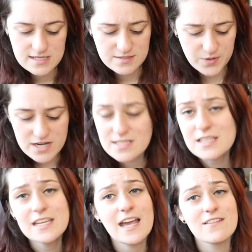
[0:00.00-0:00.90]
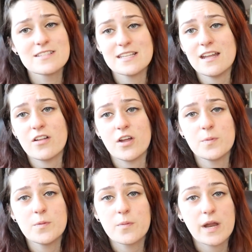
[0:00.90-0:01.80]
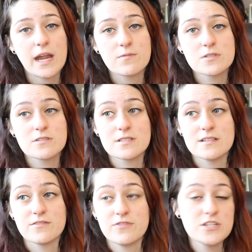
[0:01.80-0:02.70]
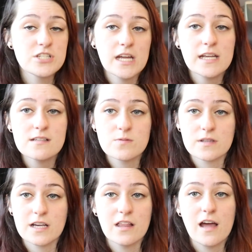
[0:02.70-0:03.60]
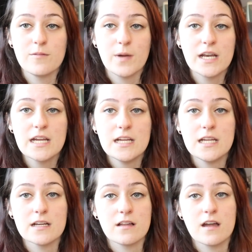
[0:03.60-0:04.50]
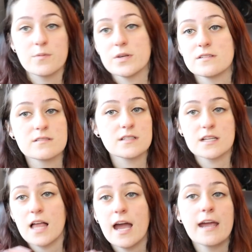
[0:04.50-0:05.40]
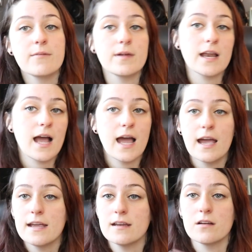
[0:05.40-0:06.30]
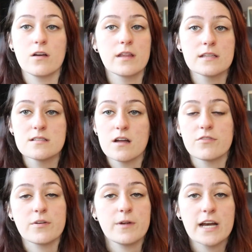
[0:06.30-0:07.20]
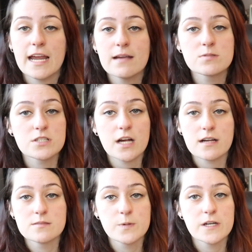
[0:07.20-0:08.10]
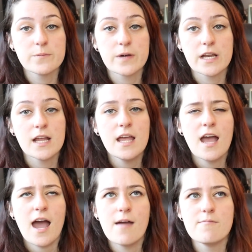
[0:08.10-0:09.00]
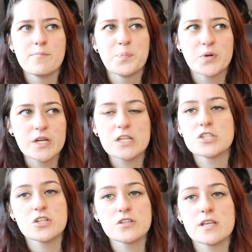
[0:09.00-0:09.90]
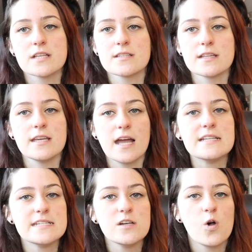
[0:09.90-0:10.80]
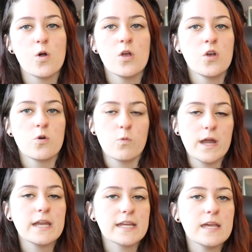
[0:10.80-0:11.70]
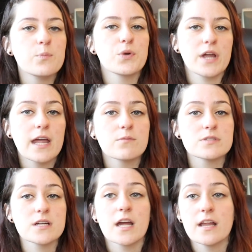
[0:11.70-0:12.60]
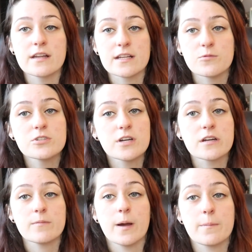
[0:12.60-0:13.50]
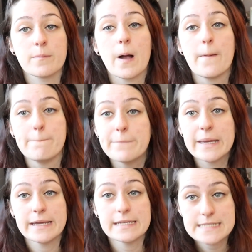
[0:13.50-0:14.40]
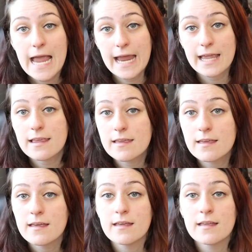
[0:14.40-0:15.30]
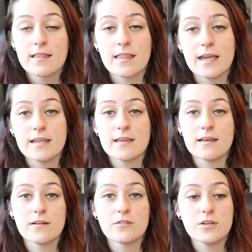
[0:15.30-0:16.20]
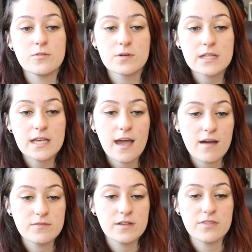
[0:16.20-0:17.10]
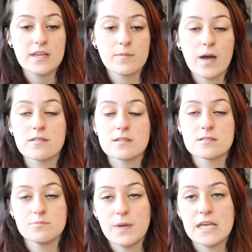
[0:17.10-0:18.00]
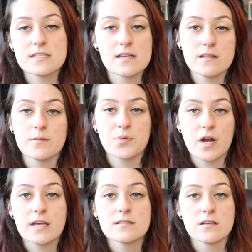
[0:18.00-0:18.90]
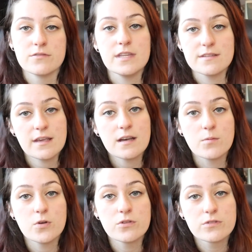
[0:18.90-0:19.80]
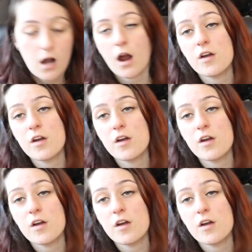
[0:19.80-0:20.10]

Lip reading: Surprisingly, I've seen a lot of people put hamsters in fish tanks with like a lot of bedding and a lot of places to climb and hide and all that stuff. I'm not a hamster expert, but I'm pretty sure that's like the ideal way to keep your hamster. And like, we're talking about a big tank. Like, you really have to think about the space and the price of these animals.